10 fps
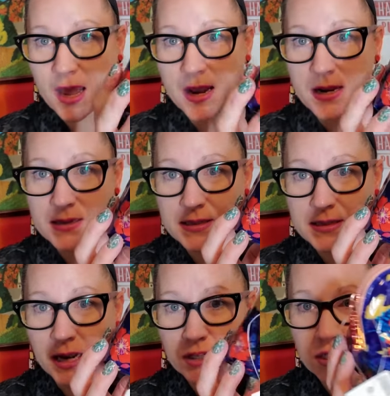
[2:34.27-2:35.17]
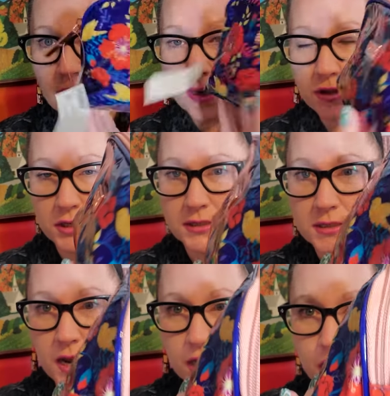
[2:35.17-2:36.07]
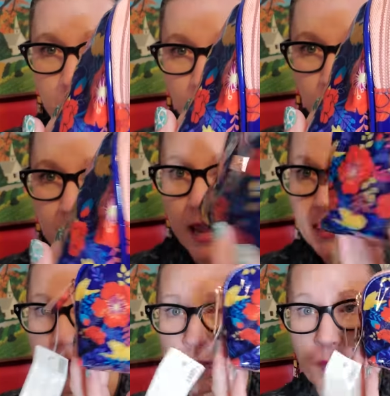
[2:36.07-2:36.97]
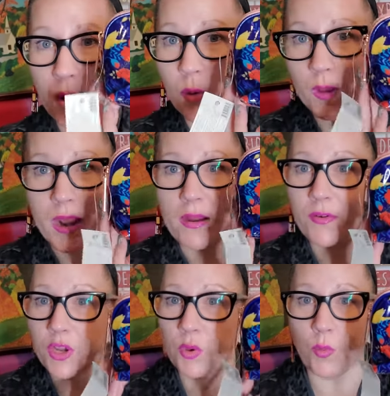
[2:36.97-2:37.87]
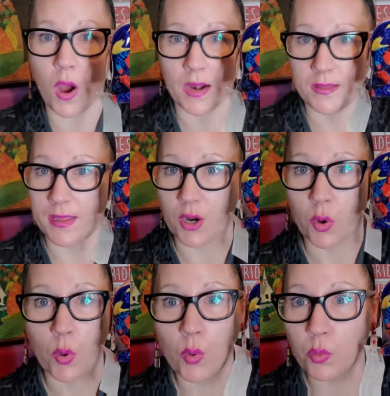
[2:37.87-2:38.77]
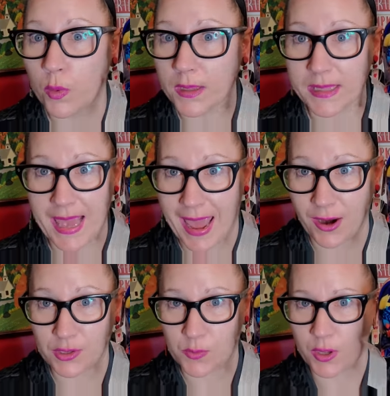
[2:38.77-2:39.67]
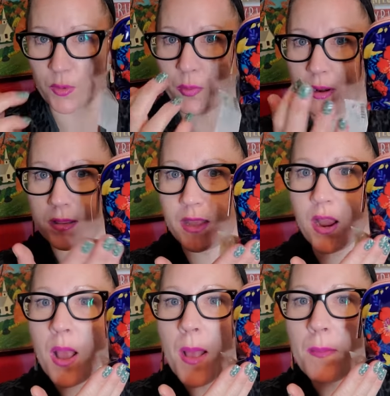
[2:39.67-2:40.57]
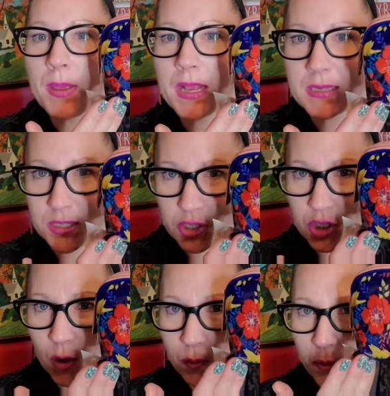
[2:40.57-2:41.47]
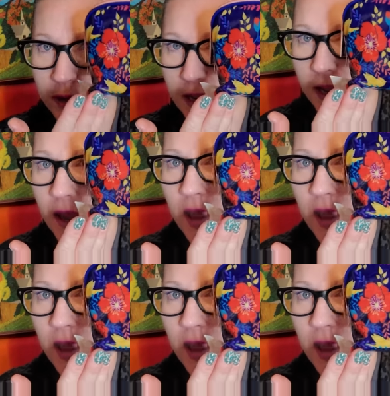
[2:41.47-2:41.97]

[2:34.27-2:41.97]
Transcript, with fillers: it is such a just a cute case. Put whatever you want in there. Who really cares what you put in there? Because it's so pretty